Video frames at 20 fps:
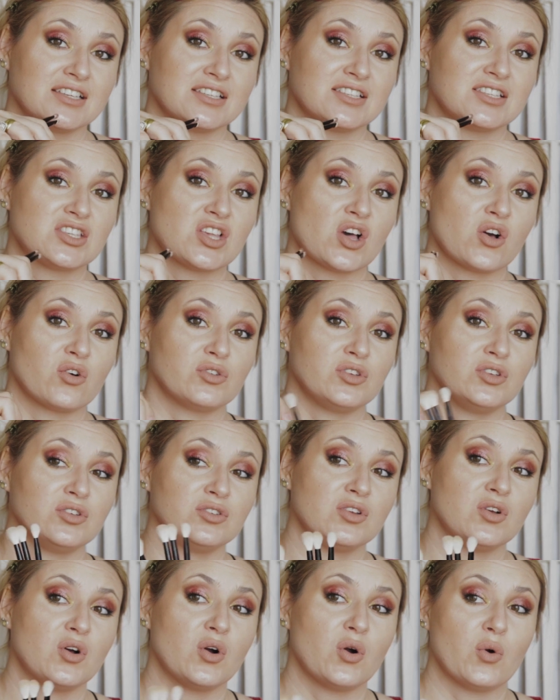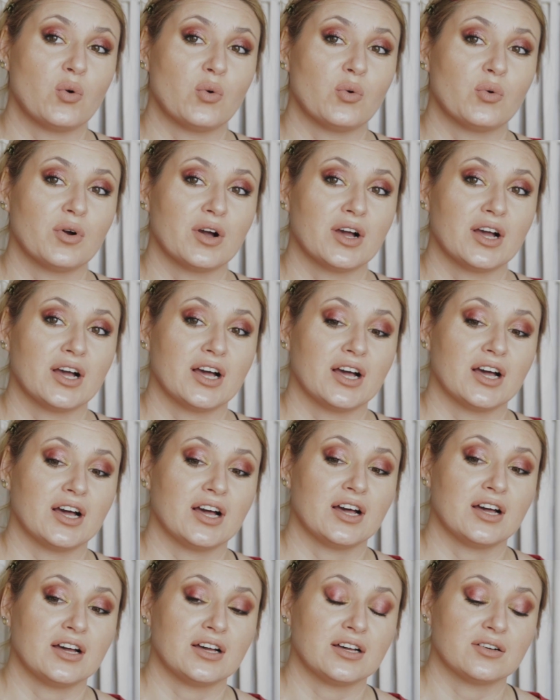So you know,
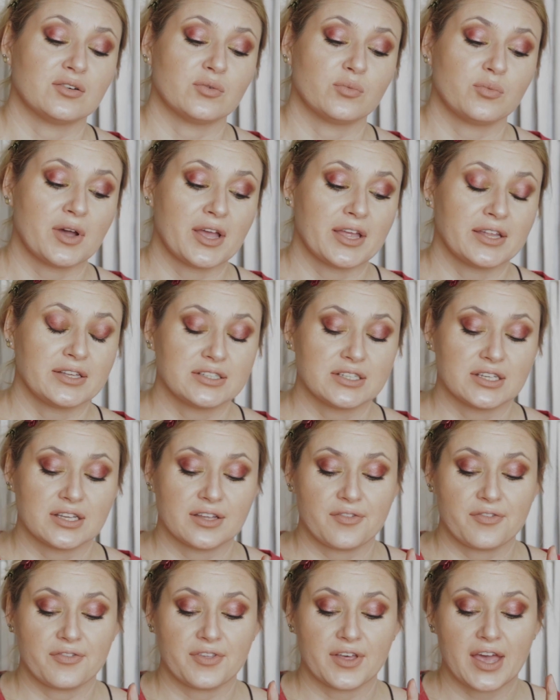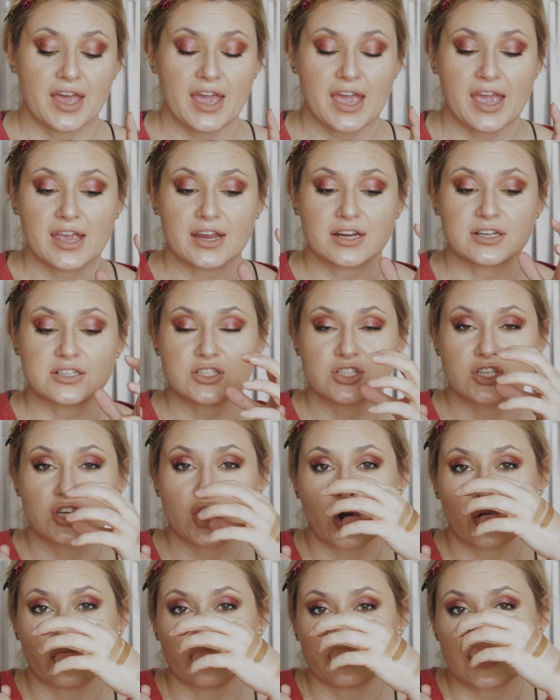when the hairs
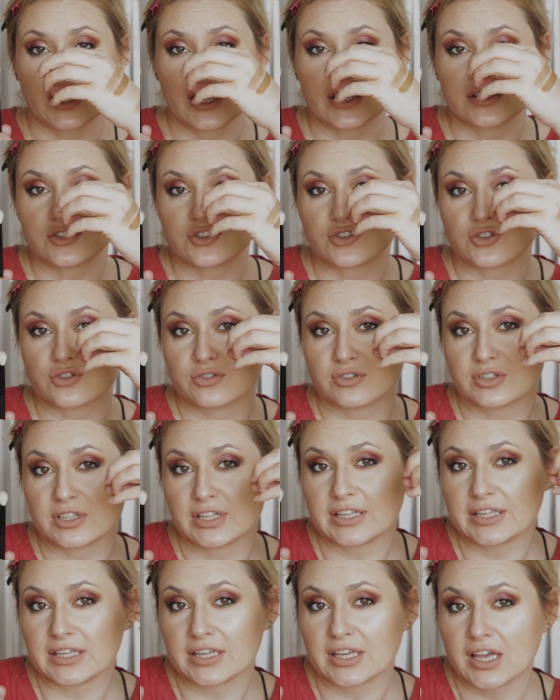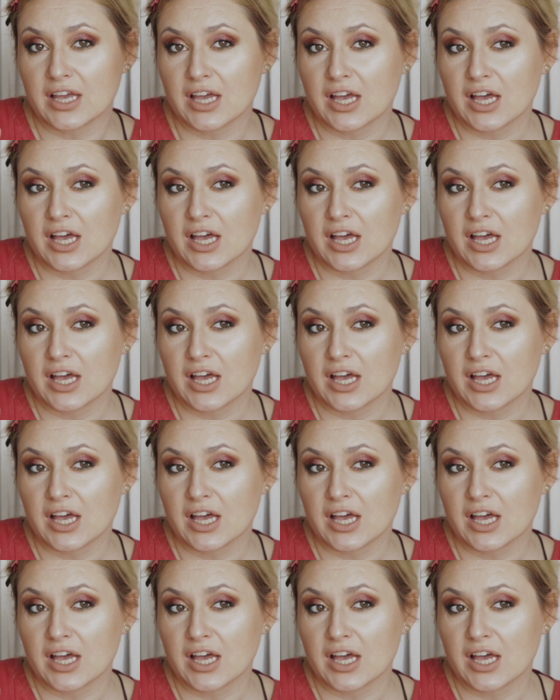go naturally